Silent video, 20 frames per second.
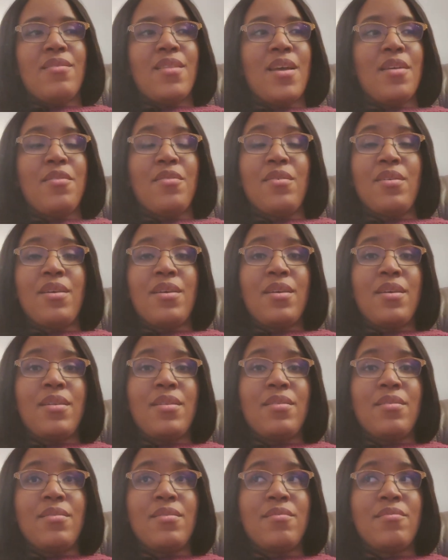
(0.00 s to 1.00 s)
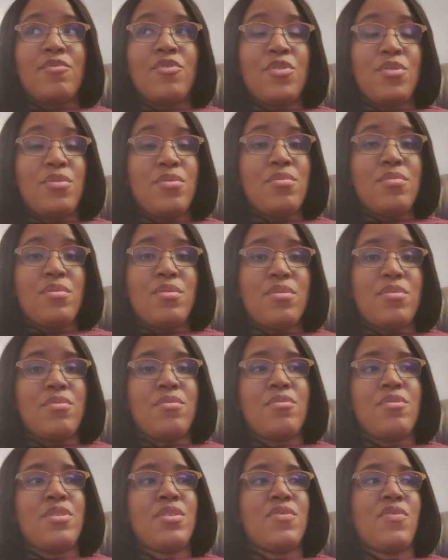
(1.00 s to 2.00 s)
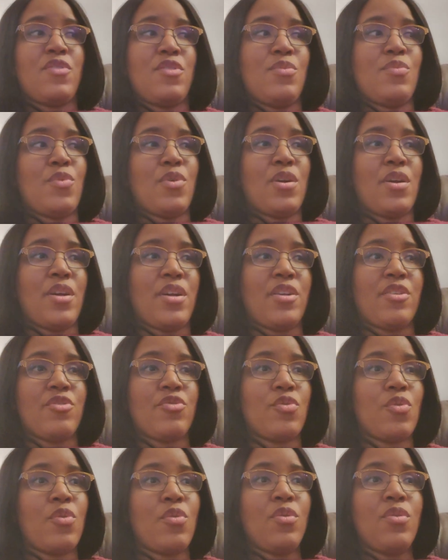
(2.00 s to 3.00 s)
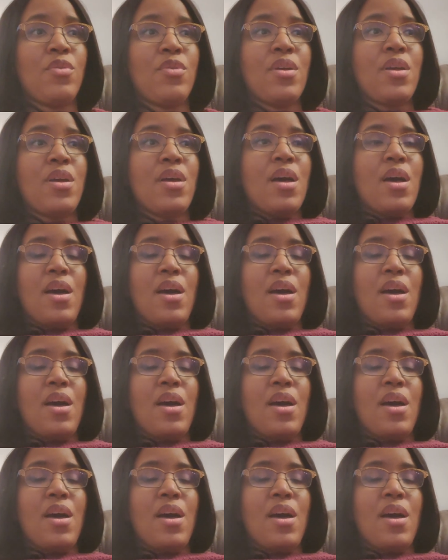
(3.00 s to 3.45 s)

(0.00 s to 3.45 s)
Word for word: that you can use to just feel more in control